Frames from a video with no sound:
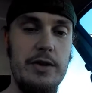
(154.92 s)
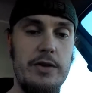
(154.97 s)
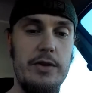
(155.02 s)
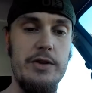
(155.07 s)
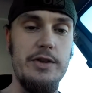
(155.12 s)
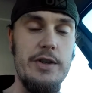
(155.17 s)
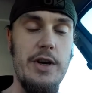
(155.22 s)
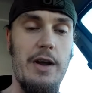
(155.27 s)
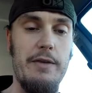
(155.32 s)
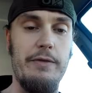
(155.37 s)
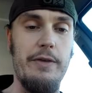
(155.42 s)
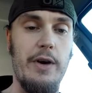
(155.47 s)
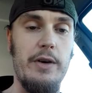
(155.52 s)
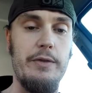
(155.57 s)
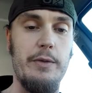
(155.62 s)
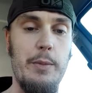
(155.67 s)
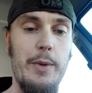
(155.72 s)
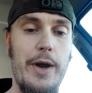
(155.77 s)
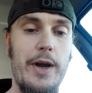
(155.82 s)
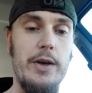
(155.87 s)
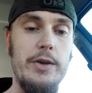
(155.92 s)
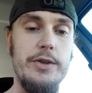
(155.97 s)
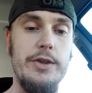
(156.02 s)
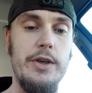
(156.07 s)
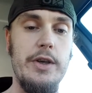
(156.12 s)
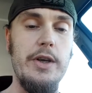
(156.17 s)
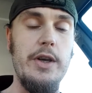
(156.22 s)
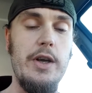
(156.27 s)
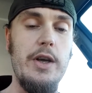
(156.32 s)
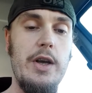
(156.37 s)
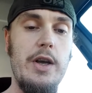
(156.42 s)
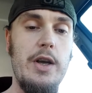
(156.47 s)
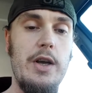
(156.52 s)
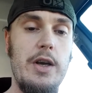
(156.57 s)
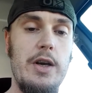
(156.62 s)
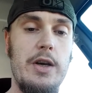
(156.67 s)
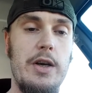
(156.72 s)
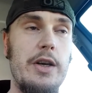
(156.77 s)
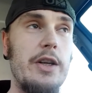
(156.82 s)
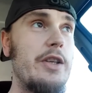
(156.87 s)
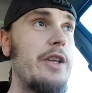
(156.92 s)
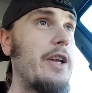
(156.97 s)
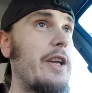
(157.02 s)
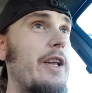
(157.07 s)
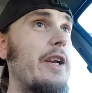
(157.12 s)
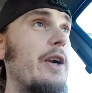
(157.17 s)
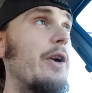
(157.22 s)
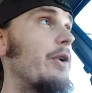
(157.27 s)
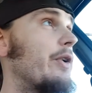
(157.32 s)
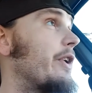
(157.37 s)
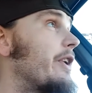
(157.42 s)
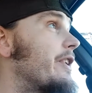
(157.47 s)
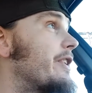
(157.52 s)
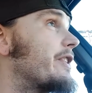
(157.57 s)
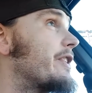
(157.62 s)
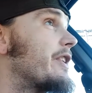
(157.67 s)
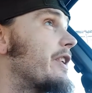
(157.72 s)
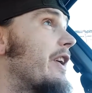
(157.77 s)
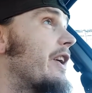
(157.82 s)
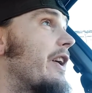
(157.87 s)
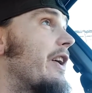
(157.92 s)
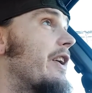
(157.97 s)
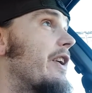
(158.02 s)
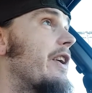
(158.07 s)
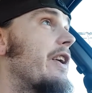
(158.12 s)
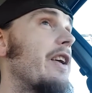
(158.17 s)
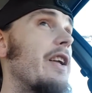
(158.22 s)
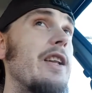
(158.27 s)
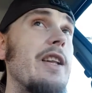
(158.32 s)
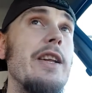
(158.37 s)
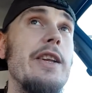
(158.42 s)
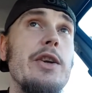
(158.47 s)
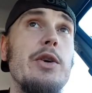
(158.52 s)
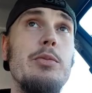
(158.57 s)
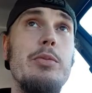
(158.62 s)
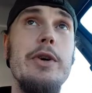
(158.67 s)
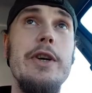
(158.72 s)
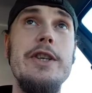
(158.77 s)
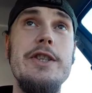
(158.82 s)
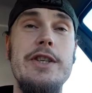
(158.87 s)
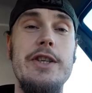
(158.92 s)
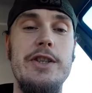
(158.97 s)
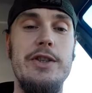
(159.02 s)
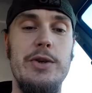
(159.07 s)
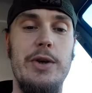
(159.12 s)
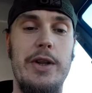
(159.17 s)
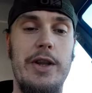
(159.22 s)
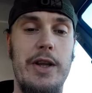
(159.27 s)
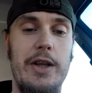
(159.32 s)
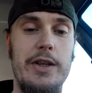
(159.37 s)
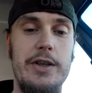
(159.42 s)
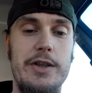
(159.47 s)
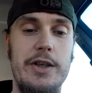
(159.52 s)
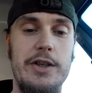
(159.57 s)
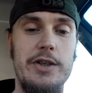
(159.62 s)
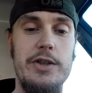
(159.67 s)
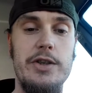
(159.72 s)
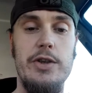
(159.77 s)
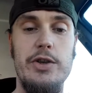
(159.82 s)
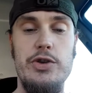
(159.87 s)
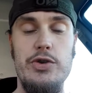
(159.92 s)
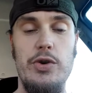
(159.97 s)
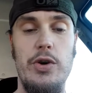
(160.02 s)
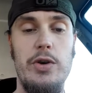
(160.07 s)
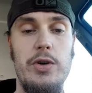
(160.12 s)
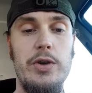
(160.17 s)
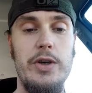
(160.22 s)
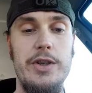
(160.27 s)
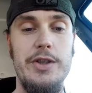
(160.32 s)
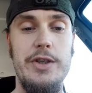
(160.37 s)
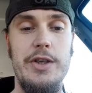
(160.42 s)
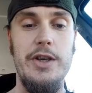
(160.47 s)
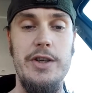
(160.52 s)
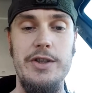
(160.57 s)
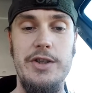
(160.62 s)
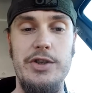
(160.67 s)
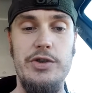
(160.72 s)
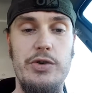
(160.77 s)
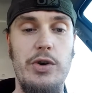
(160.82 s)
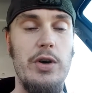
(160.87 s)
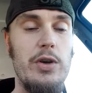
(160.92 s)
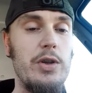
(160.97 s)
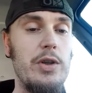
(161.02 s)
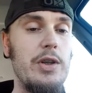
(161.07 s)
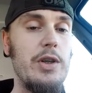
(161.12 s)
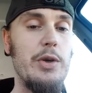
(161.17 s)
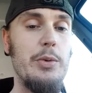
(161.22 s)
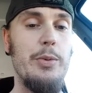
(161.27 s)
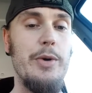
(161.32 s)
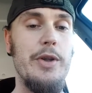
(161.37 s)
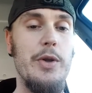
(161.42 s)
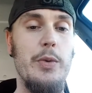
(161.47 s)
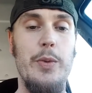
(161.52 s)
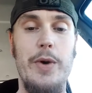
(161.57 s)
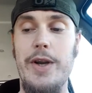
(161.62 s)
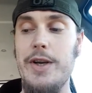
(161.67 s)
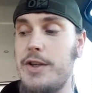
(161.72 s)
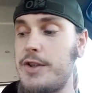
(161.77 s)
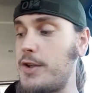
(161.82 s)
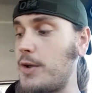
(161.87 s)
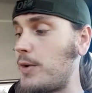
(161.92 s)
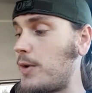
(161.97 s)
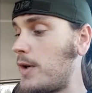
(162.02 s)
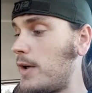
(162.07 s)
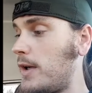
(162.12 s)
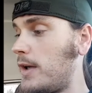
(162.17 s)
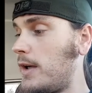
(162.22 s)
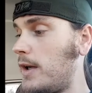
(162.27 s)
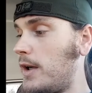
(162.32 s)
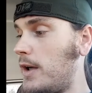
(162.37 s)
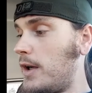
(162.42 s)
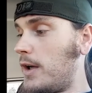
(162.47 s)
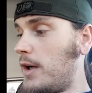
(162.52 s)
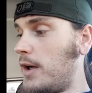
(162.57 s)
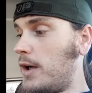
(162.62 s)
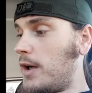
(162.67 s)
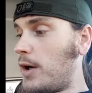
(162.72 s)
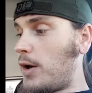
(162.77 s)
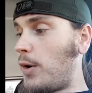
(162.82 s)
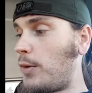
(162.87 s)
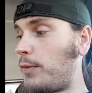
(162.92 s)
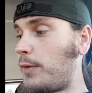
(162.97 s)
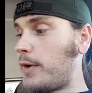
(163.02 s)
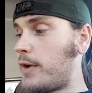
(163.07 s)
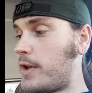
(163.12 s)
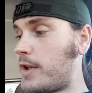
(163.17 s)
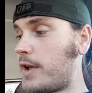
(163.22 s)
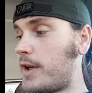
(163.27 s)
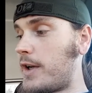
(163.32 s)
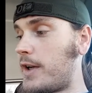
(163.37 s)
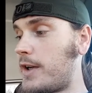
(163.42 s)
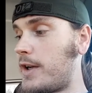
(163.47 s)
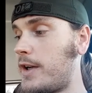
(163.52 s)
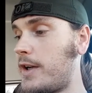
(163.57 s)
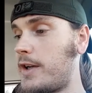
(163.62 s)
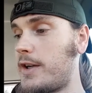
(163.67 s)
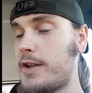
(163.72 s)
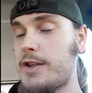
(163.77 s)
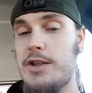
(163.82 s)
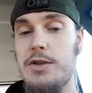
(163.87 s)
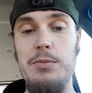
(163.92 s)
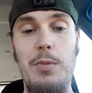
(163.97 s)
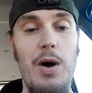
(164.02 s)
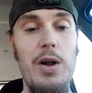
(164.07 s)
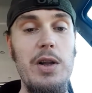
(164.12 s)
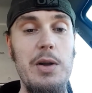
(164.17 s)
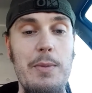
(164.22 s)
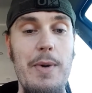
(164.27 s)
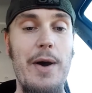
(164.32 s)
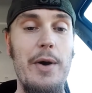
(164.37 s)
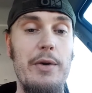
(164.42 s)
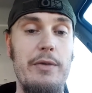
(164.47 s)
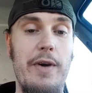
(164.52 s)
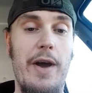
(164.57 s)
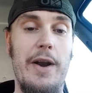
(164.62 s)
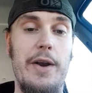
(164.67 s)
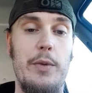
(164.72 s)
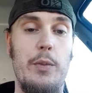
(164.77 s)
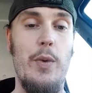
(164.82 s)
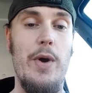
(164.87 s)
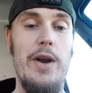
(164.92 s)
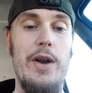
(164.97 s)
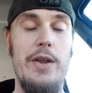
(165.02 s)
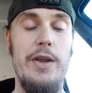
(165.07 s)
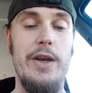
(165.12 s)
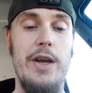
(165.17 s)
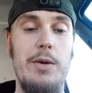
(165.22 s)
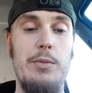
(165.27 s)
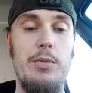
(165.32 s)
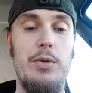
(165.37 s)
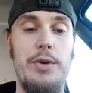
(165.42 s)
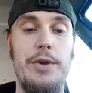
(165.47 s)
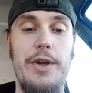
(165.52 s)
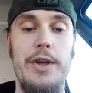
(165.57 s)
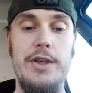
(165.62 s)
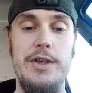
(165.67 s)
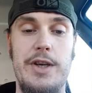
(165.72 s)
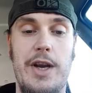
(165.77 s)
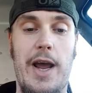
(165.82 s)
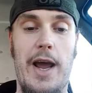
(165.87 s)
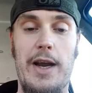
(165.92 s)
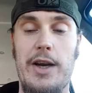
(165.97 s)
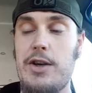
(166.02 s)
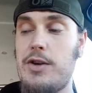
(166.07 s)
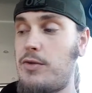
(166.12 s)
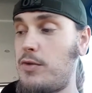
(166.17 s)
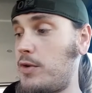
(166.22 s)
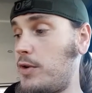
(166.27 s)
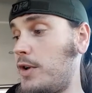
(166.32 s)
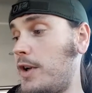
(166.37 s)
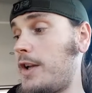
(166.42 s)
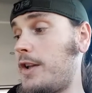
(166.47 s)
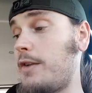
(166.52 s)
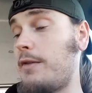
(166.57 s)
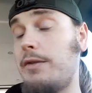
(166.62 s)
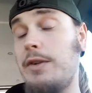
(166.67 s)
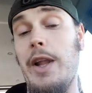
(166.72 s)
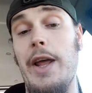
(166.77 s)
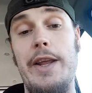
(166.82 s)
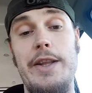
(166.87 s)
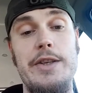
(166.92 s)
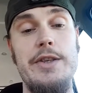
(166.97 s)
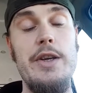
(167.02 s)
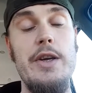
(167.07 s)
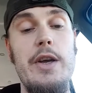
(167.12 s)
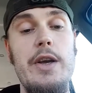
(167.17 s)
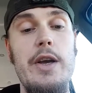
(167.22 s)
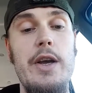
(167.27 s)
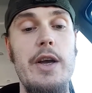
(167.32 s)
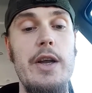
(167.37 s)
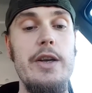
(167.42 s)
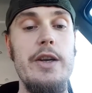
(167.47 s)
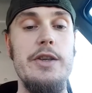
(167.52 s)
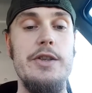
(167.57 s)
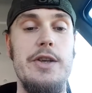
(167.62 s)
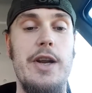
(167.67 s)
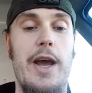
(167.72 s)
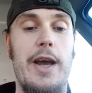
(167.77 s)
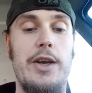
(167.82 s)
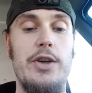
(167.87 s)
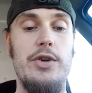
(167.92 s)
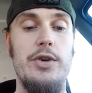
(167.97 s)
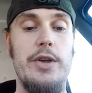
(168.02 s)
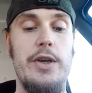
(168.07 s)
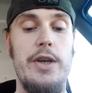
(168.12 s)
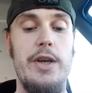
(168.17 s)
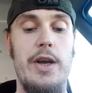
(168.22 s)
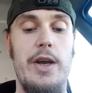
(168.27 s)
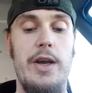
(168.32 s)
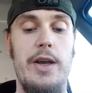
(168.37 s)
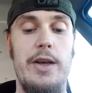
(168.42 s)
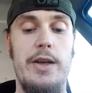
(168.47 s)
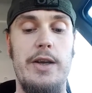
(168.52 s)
it's not far from my house. I'm gonna take it out. It's a little breezy, so I think this thing's gonna struggle, because it does struggle a little bit in the wind. So hopefully the small amount of added weight of the gimbal doesn't and the lens doesn't actually